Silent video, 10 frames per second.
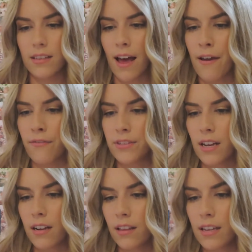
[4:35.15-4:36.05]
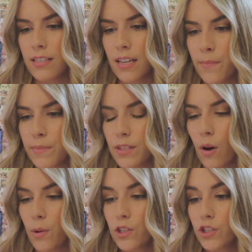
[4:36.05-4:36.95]
life suddenly seems
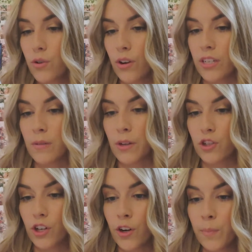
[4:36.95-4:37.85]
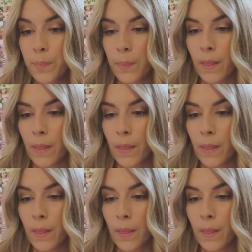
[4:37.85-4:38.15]
almost too good to be true.